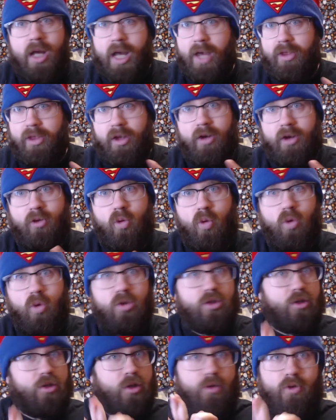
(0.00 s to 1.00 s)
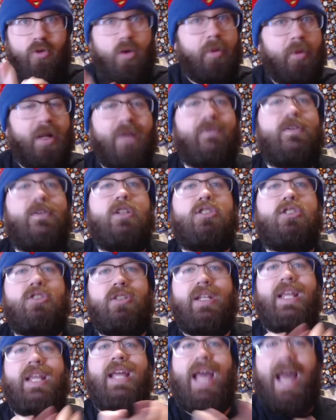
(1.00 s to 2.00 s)
And then, of course, confirming
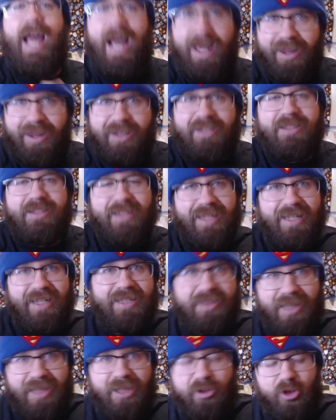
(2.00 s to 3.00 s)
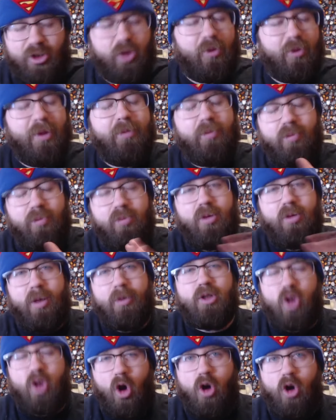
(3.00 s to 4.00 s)
officially Alex is Lex Luthor. We pretty
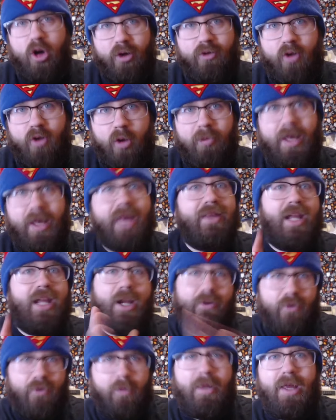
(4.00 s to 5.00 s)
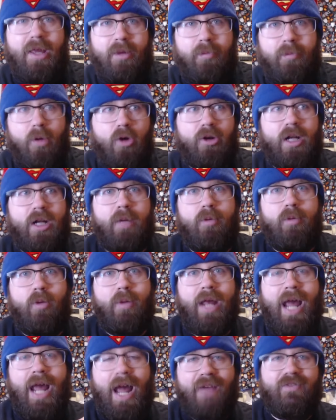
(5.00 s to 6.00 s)
much all confirmed that, and they confirmed that in the marketing, but
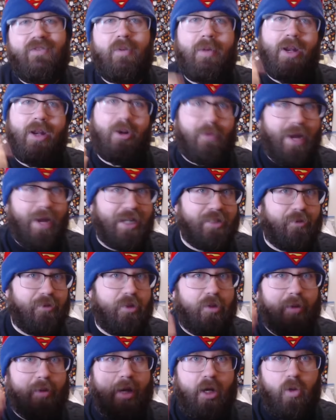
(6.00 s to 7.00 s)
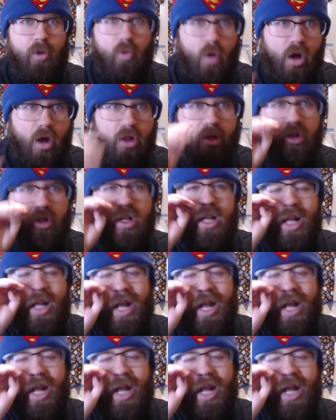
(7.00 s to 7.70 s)
we have him interacting with Amanda Waller.